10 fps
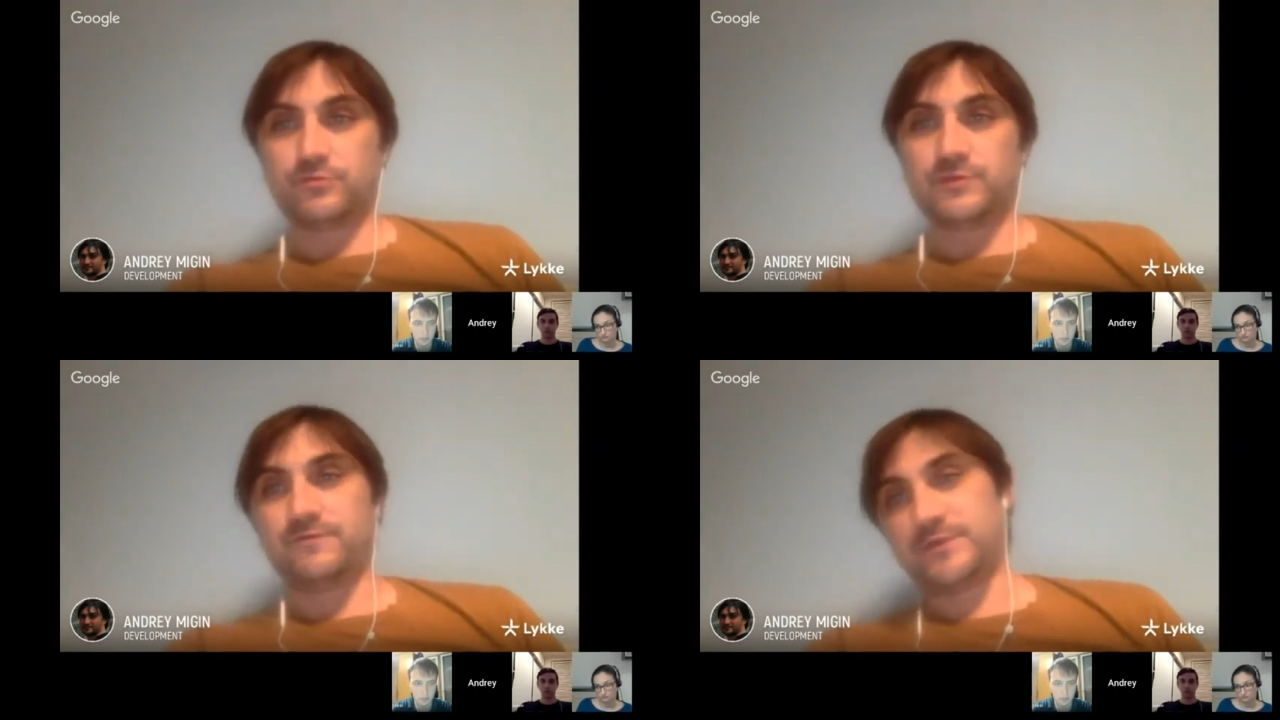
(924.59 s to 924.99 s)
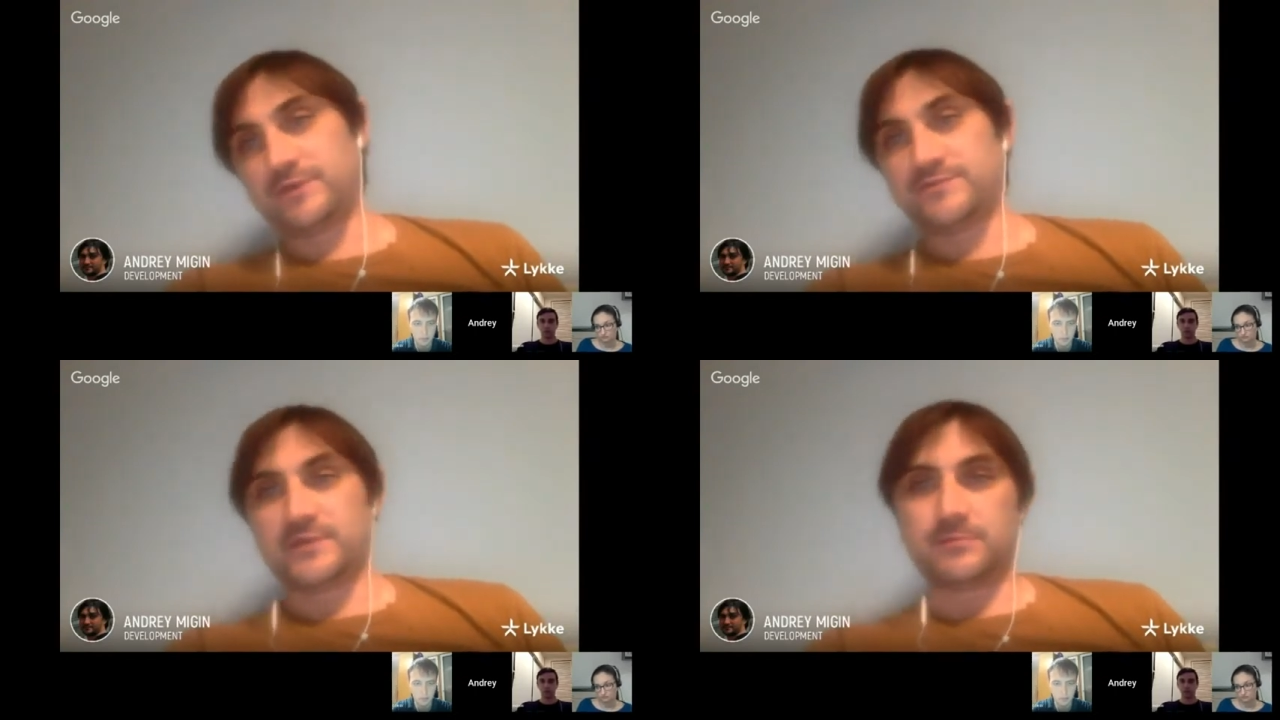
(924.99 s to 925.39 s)
if we
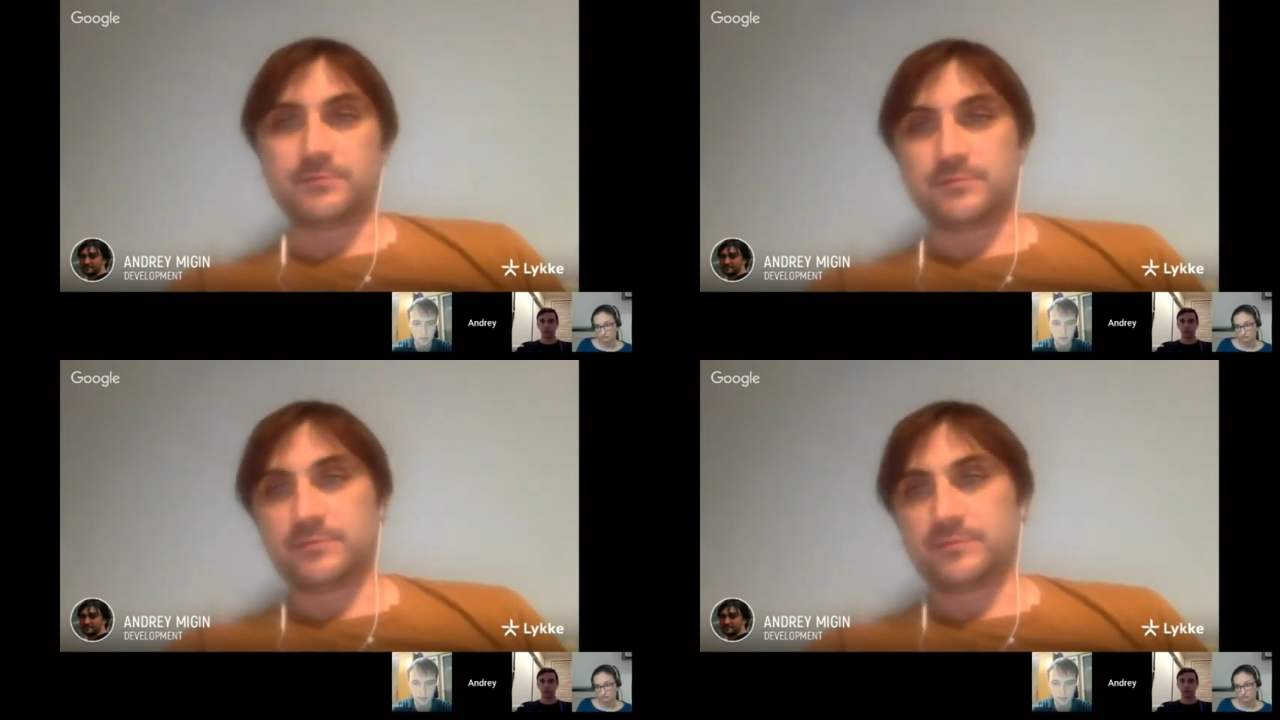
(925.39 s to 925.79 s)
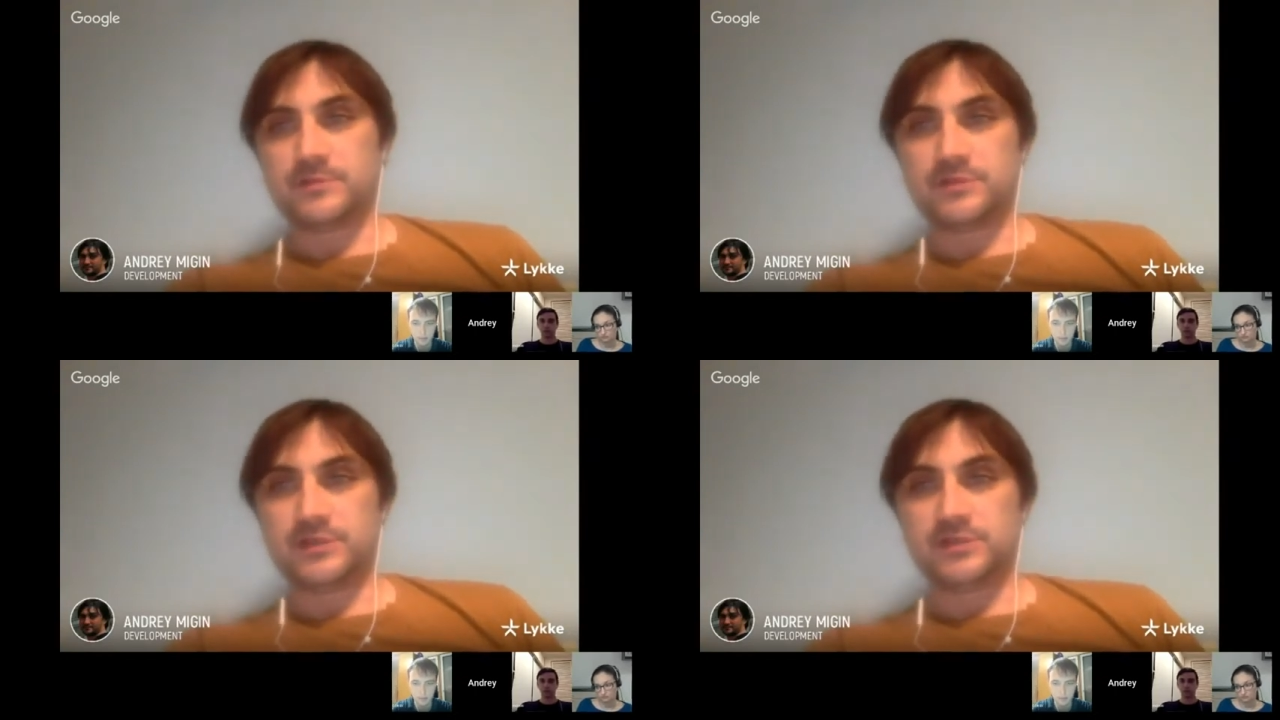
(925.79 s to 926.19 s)
have some
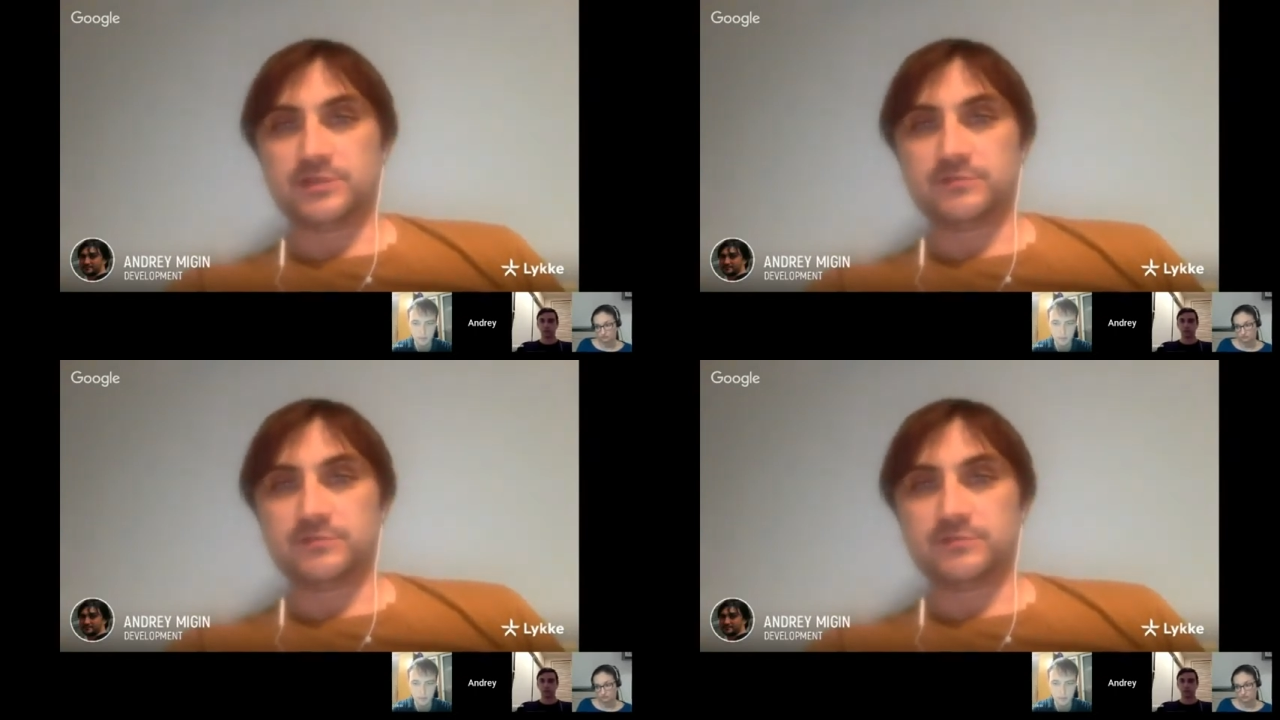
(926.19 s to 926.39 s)
changes,